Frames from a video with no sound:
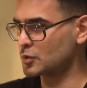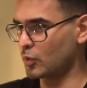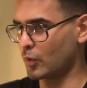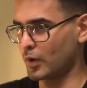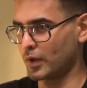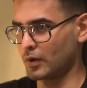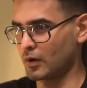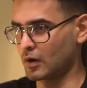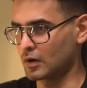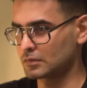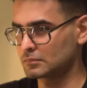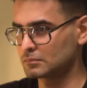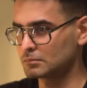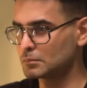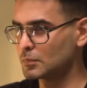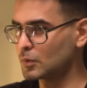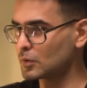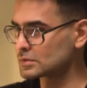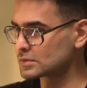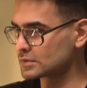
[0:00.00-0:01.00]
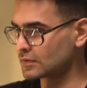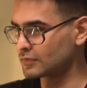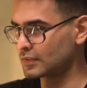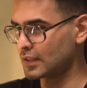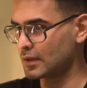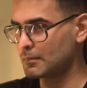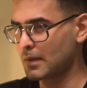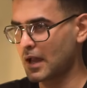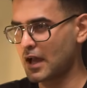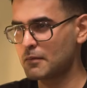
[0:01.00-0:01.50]
going on. Most of
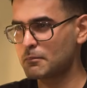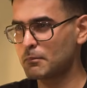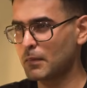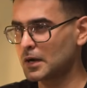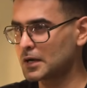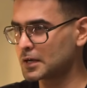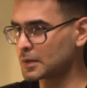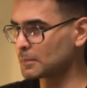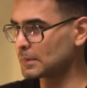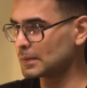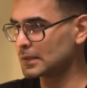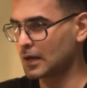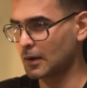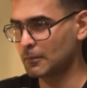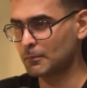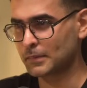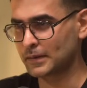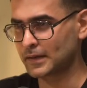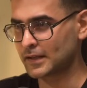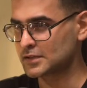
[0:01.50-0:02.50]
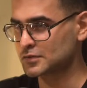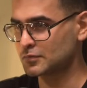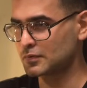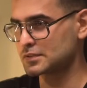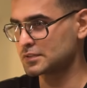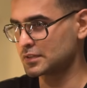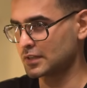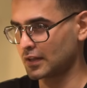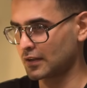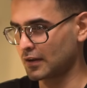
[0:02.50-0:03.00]
them have multiple companies
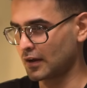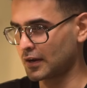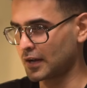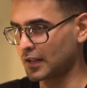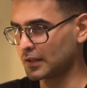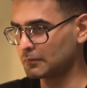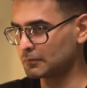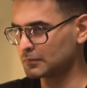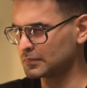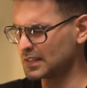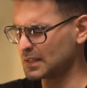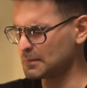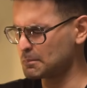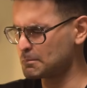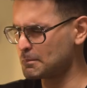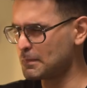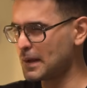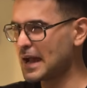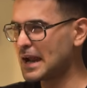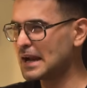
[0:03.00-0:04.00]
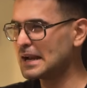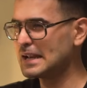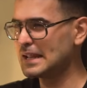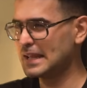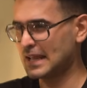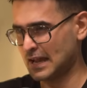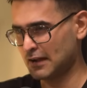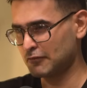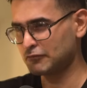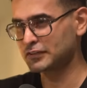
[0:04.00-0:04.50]
which they're running. They barely
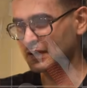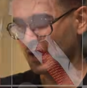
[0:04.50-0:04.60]
have